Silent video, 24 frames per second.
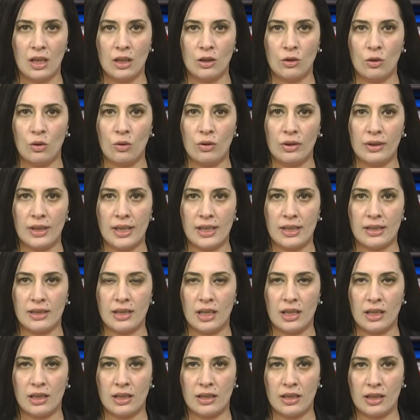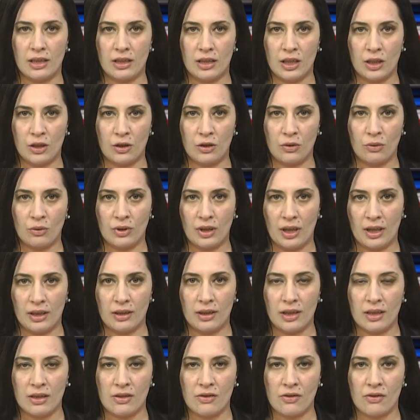No less than sixty-two
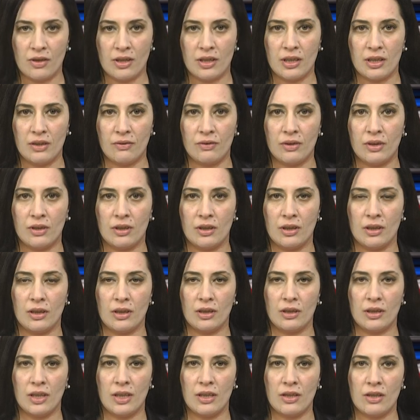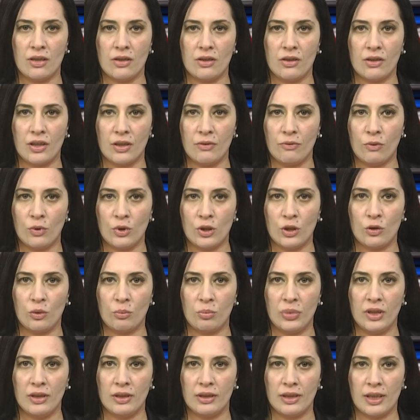candidates received the necessary votes to
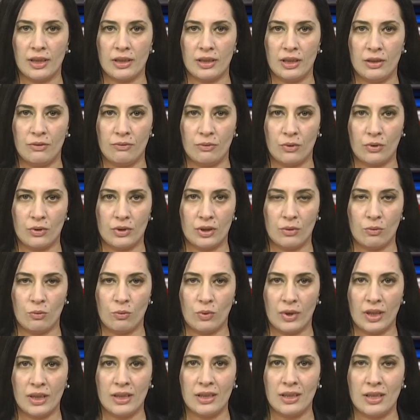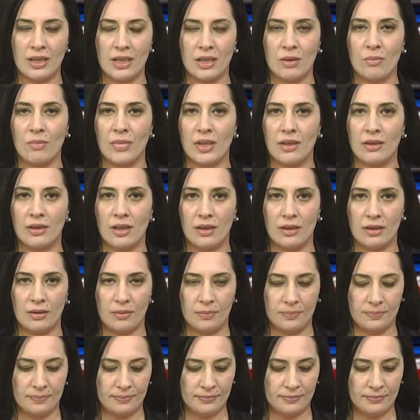be elected for the one-year mandate.